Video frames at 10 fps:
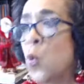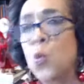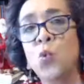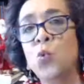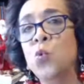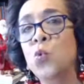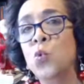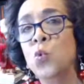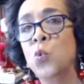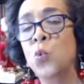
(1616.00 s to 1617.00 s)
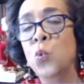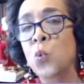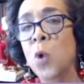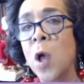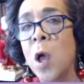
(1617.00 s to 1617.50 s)

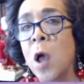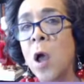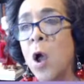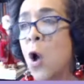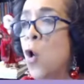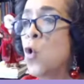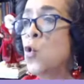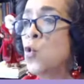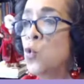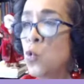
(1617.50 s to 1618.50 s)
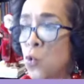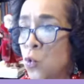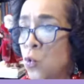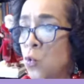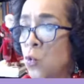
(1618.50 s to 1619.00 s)
Ooh,
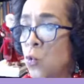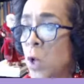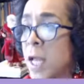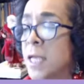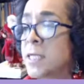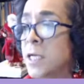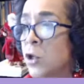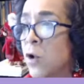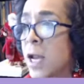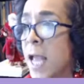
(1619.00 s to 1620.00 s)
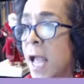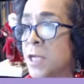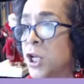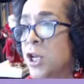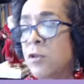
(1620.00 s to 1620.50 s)
ooh, Tiller and
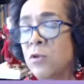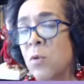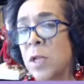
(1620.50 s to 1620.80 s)
Hatch. Can you throw a